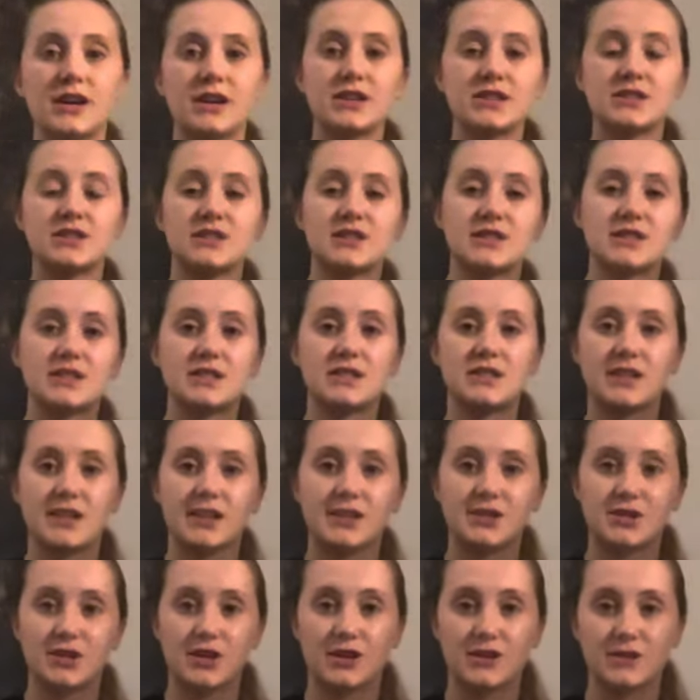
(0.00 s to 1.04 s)
just a
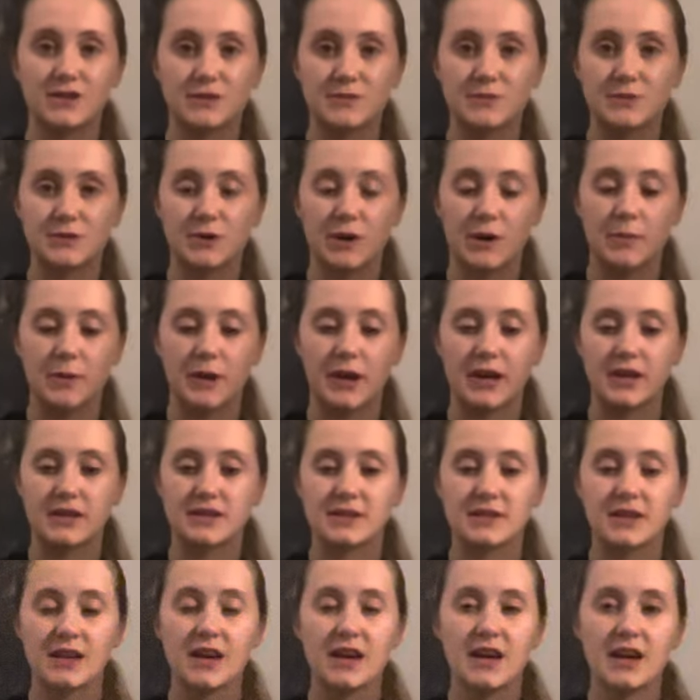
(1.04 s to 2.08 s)
t-shirt and some sweatpants.
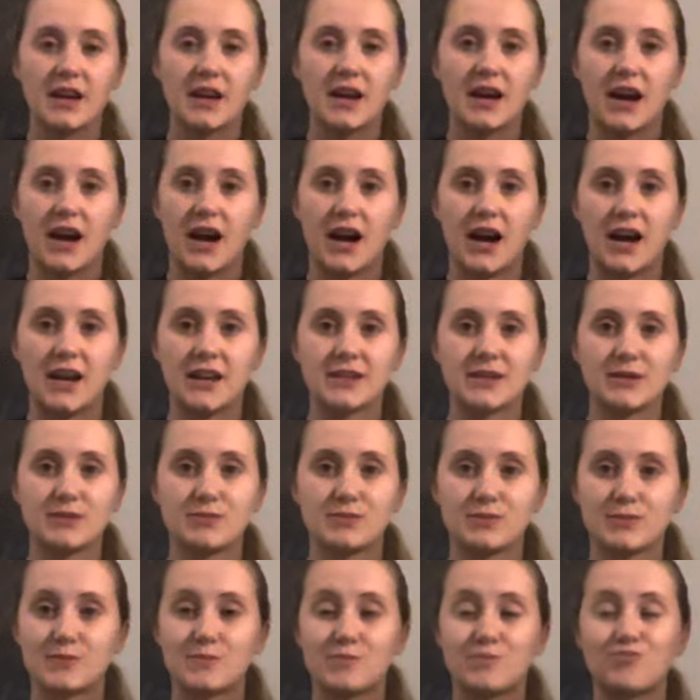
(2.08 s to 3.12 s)
I
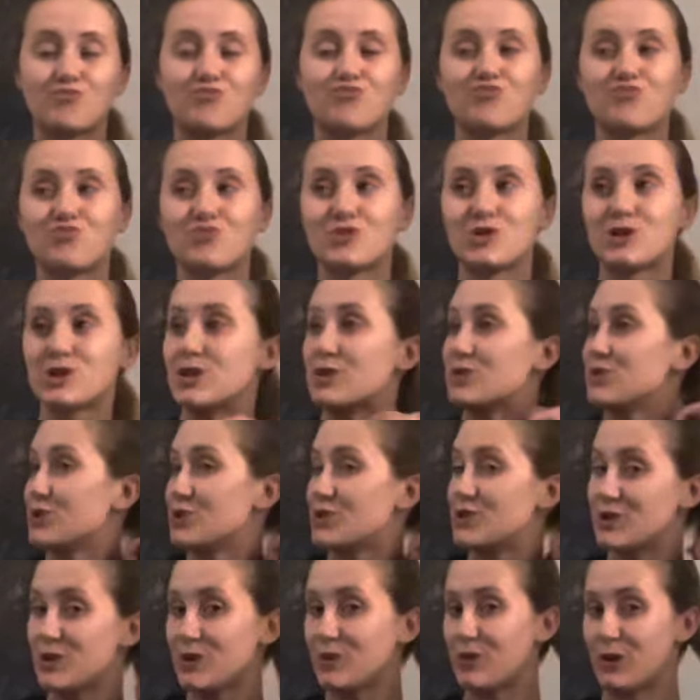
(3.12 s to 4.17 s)
still need
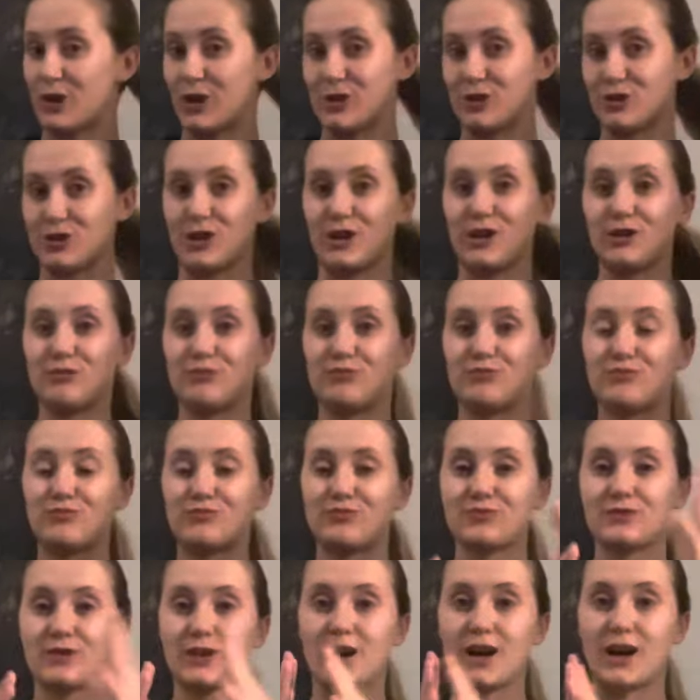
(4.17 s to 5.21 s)
to do laundry
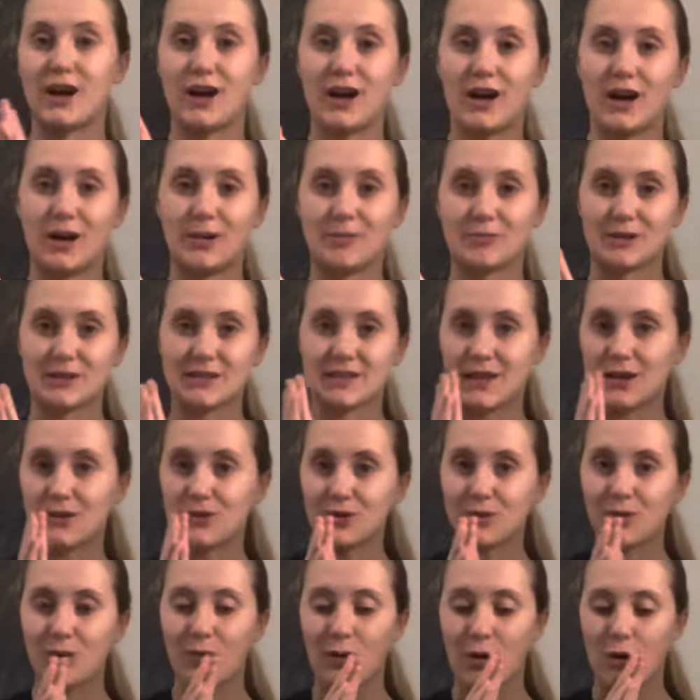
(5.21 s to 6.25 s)
because um, I don't
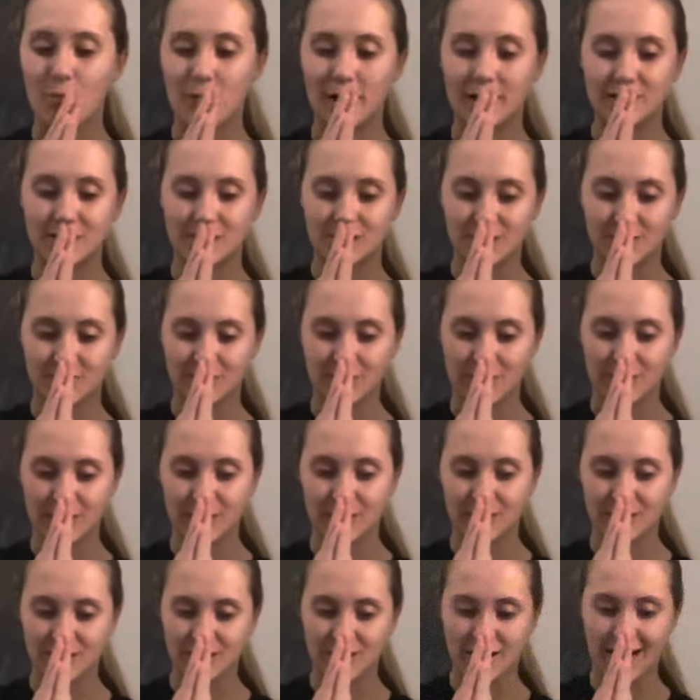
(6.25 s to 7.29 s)
know where all my gym clothes are